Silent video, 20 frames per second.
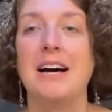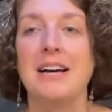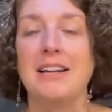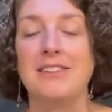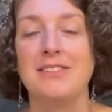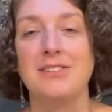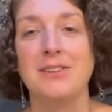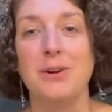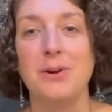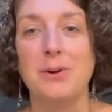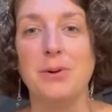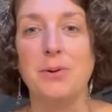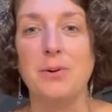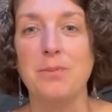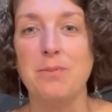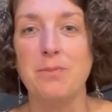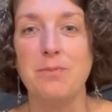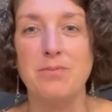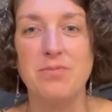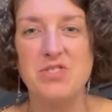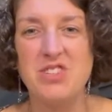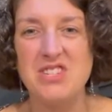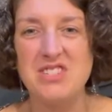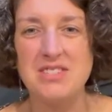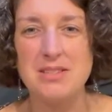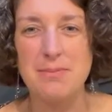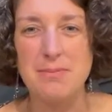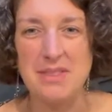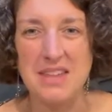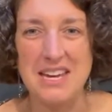So just
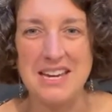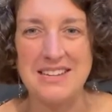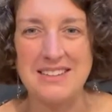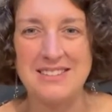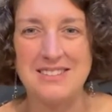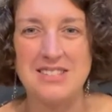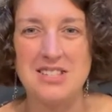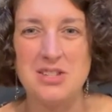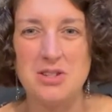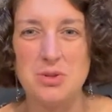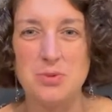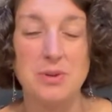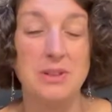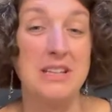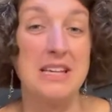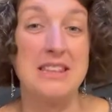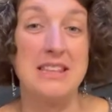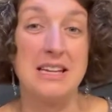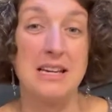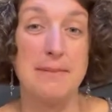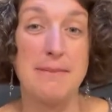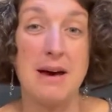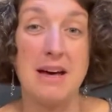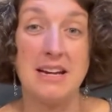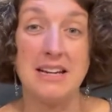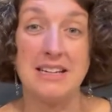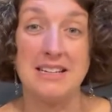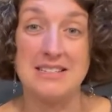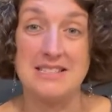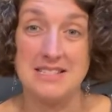some things to really think about
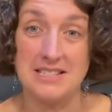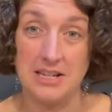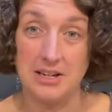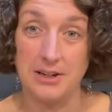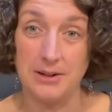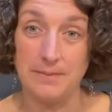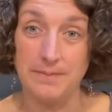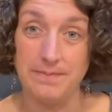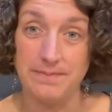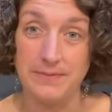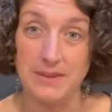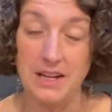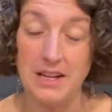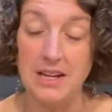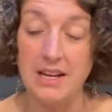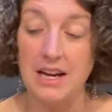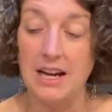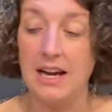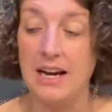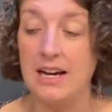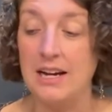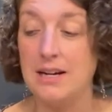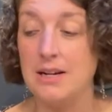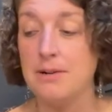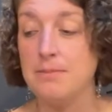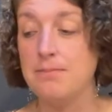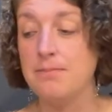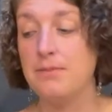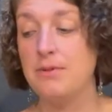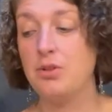and consider.
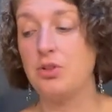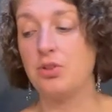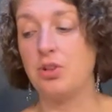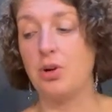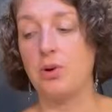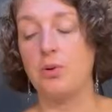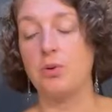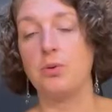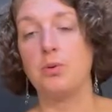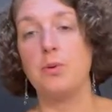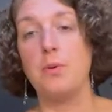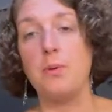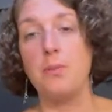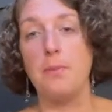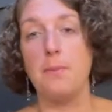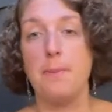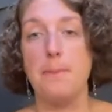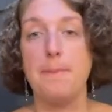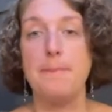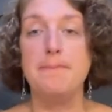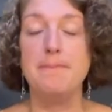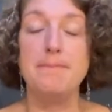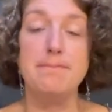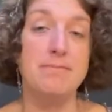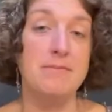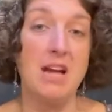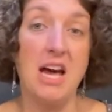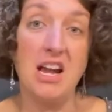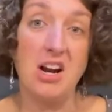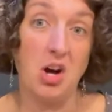So
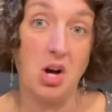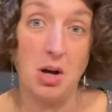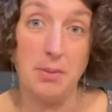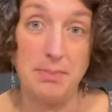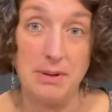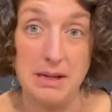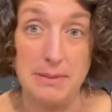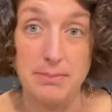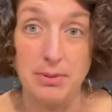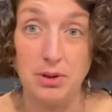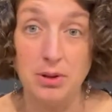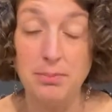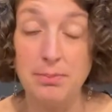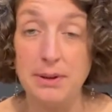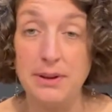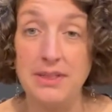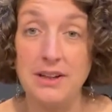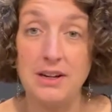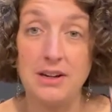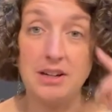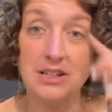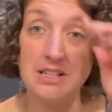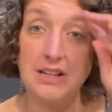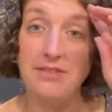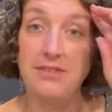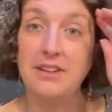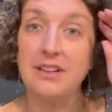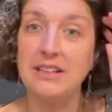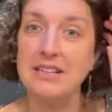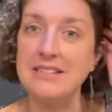not all people, but there are
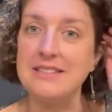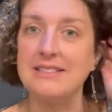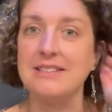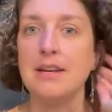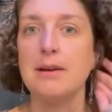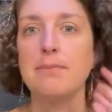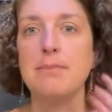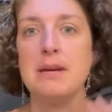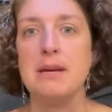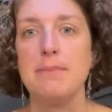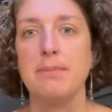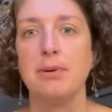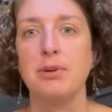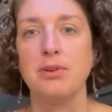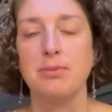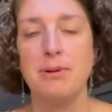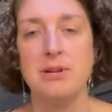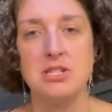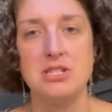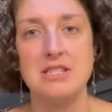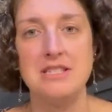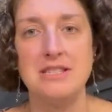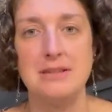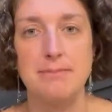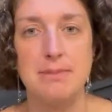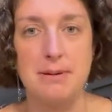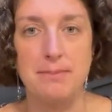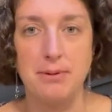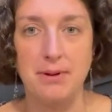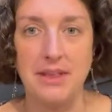definitely some people, especially some
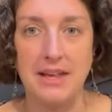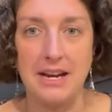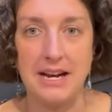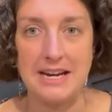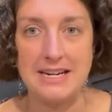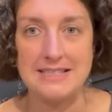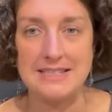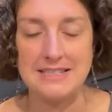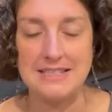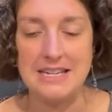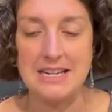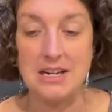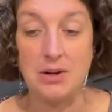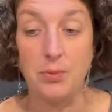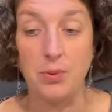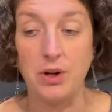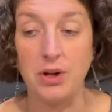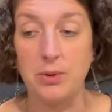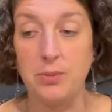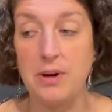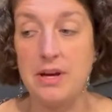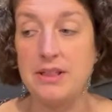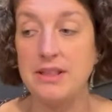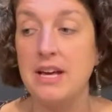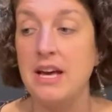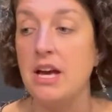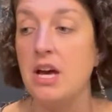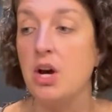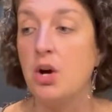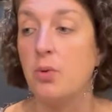people that I see and work with,
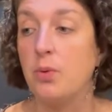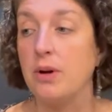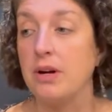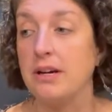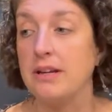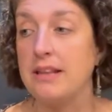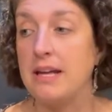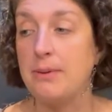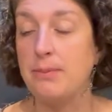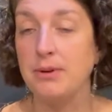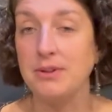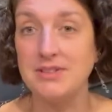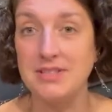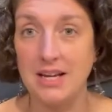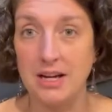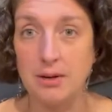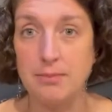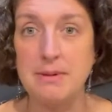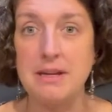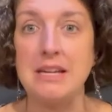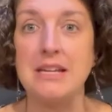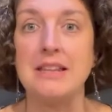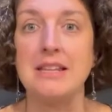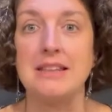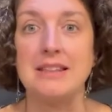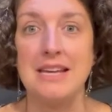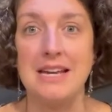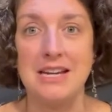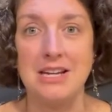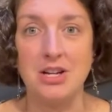where they will tell me that
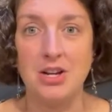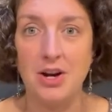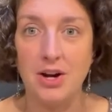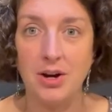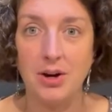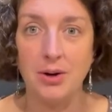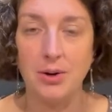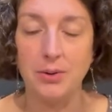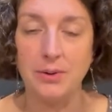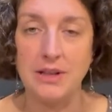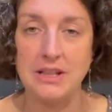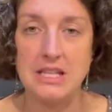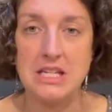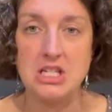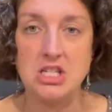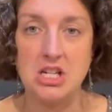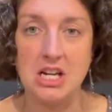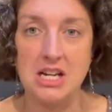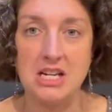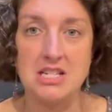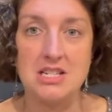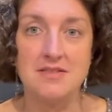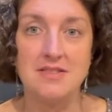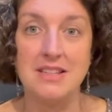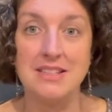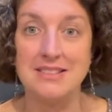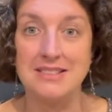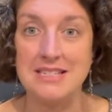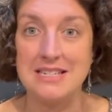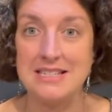they know that the change of the
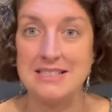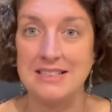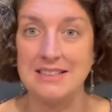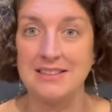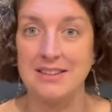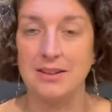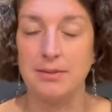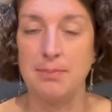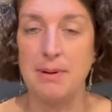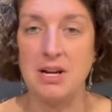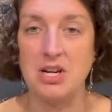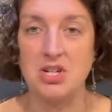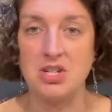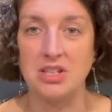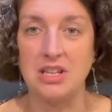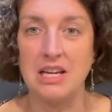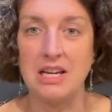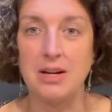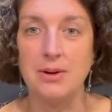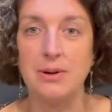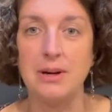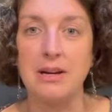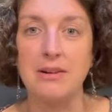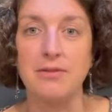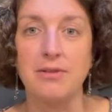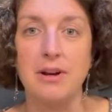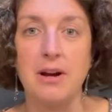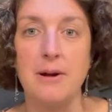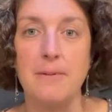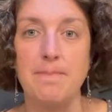seasons, especially going
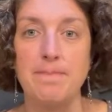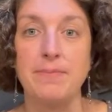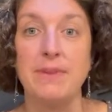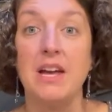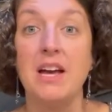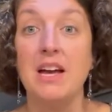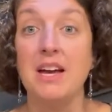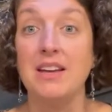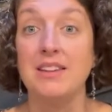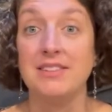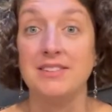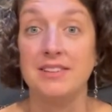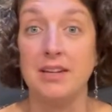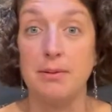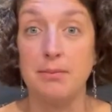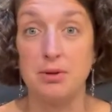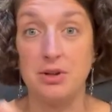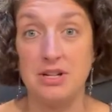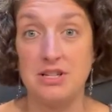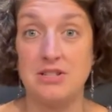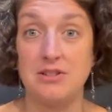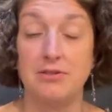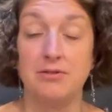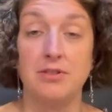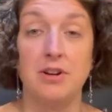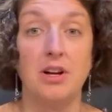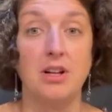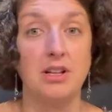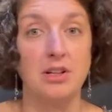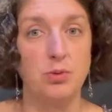from summer into
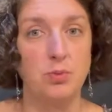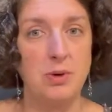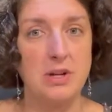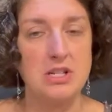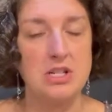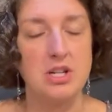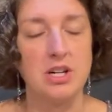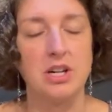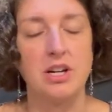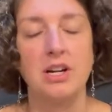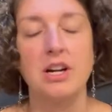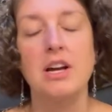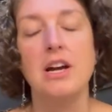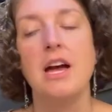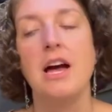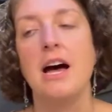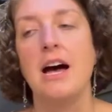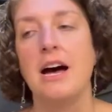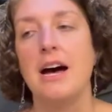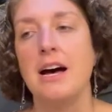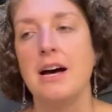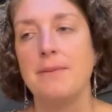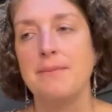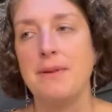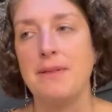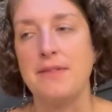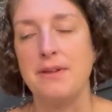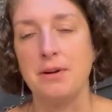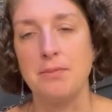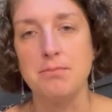fall and winter,
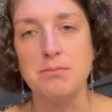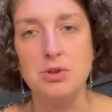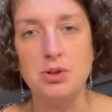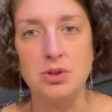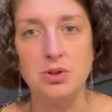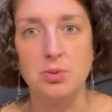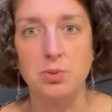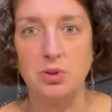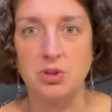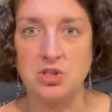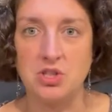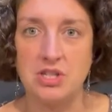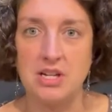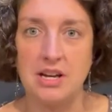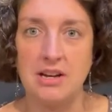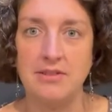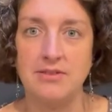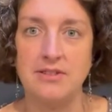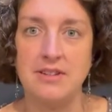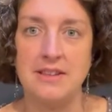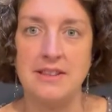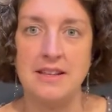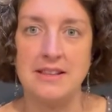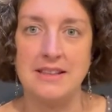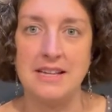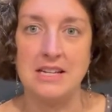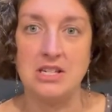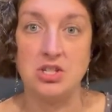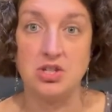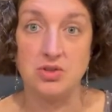that their mood will shift and that
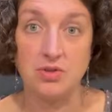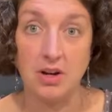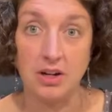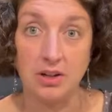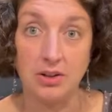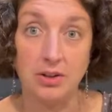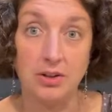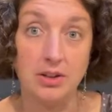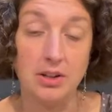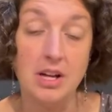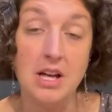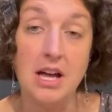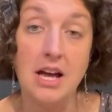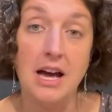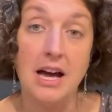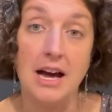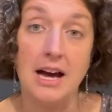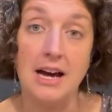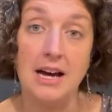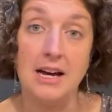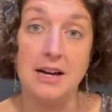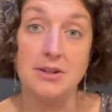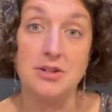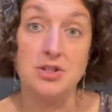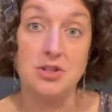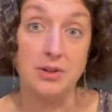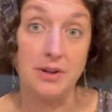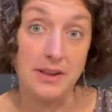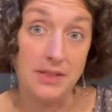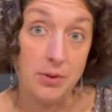they struggle
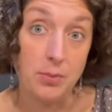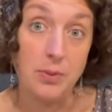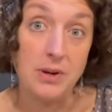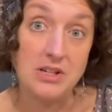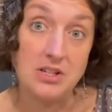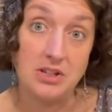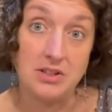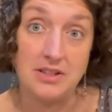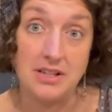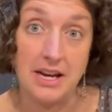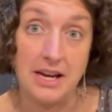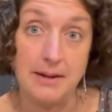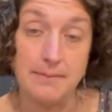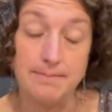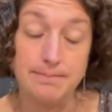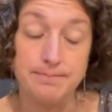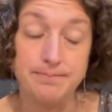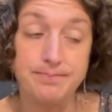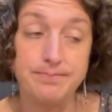during the winter time.